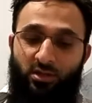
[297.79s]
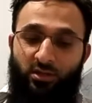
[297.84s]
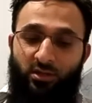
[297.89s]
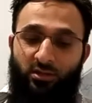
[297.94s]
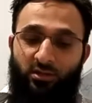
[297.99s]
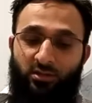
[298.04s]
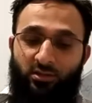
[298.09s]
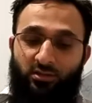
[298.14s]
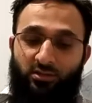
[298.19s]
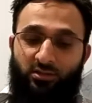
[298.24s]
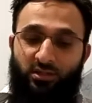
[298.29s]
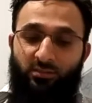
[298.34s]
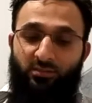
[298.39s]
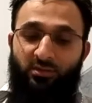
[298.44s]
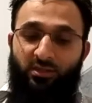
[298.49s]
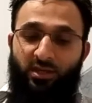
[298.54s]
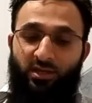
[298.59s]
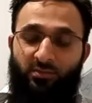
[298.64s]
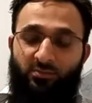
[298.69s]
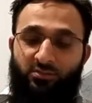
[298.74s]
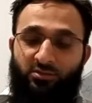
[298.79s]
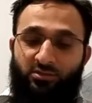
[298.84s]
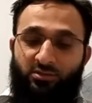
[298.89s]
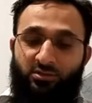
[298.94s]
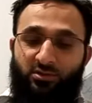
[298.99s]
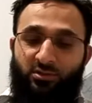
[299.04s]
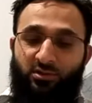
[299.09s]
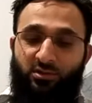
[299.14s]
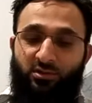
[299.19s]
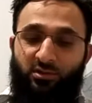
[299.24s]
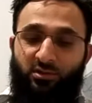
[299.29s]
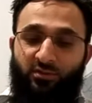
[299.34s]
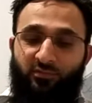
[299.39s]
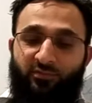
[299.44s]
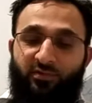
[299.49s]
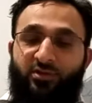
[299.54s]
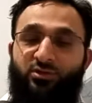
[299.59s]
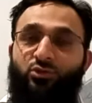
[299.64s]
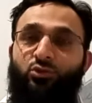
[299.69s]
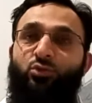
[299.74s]
In some games
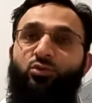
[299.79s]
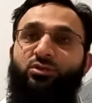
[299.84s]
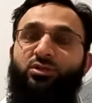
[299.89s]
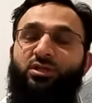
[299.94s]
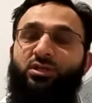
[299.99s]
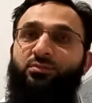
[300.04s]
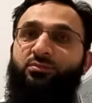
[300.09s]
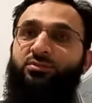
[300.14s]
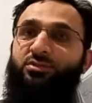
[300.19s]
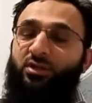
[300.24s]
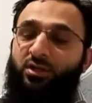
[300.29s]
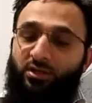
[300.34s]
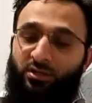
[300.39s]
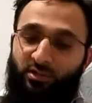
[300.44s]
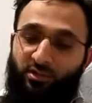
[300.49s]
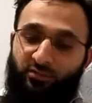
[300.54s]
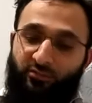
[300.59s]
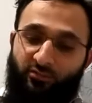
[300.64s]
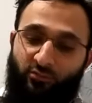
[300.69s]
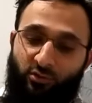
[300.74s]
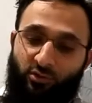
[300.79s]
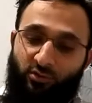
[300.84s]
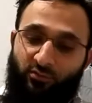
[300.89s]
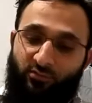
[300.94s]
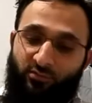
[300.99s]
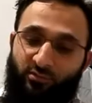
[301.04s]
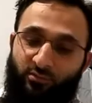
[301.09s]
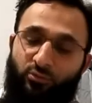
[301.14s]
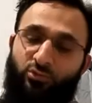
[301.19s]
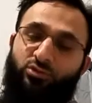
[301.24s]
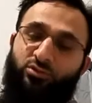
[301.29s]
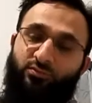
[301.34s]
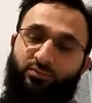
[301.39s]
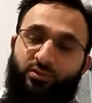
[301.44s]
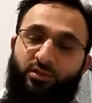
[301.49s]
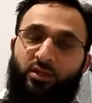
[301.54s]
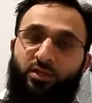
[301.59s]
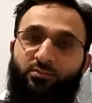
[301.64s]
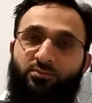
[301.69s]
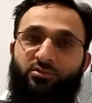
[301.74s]
where two teams are involved, most of the
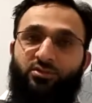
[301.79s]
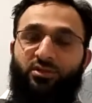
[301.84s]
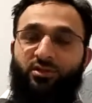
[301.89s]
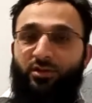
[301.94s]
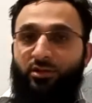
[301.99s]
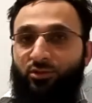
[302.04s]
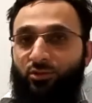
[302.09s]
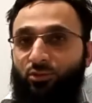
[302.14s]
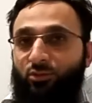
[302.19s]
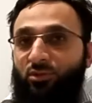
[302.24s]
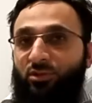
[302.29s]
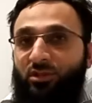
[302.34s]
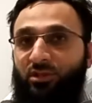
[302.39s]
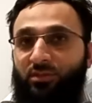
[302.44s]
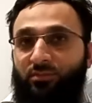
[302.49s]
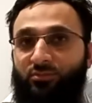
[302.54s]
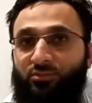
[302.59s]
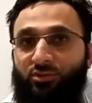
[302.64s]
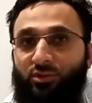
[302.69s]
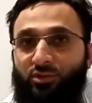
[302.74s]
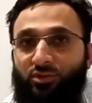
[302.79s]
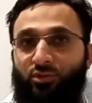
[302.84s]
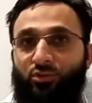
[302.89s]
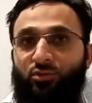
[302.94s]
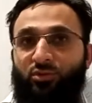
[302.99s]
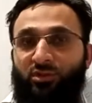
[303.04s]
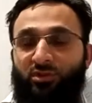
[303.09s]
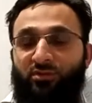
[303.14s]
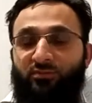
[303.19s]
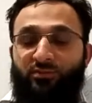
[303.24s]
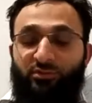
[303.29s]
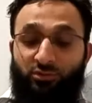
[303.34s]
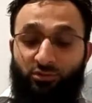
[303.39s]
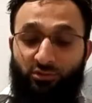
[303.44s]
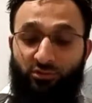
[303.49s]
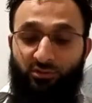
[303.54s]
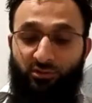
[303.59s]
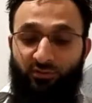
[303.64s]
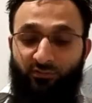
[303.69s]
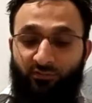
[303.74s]
games there are two teams or two
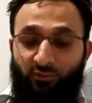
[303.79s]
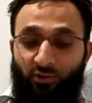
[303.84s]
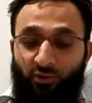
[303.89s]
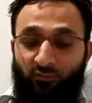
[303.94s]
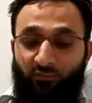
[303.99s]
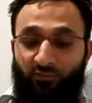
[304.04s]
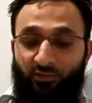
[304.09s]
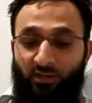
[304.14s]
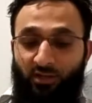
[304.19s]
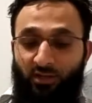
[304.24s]
individuals involved,